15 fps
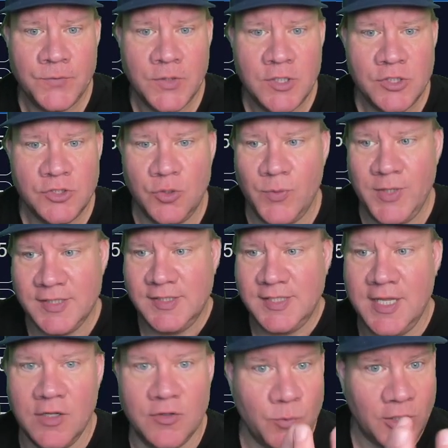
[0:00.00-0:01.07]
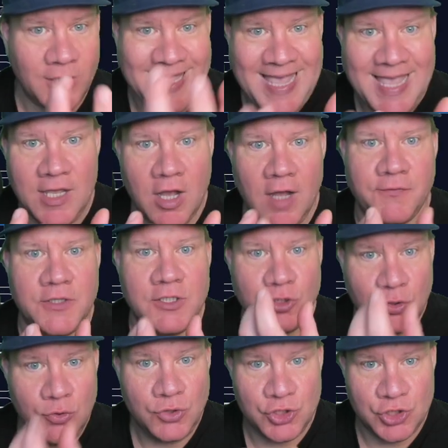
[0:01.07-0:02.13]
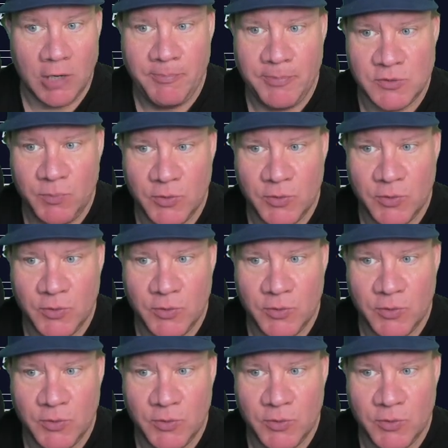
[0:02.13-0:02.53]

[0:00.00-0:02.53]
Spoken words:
So we can see we're keying off of the two sharpest